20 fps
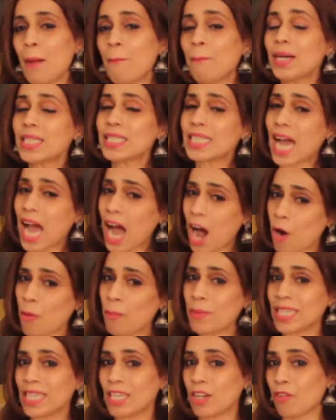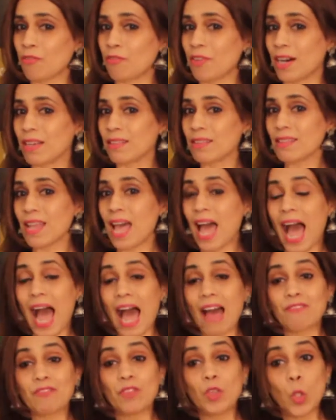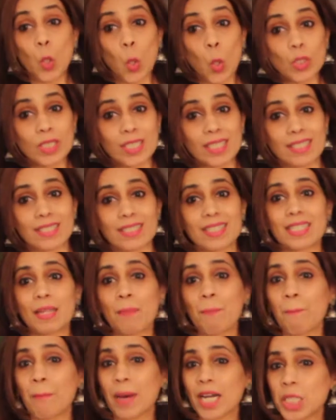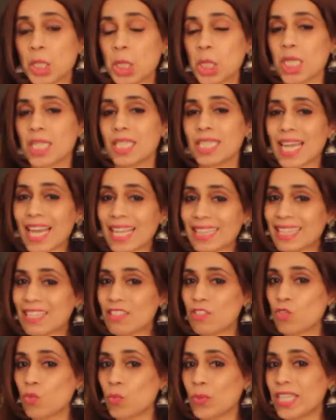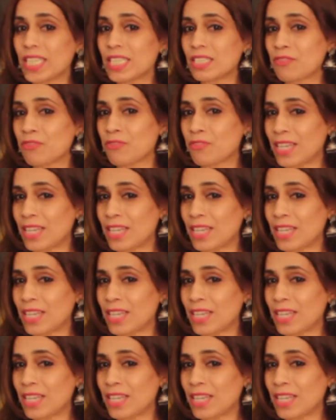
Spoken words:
but how many of us have noticed the pungent and the sweet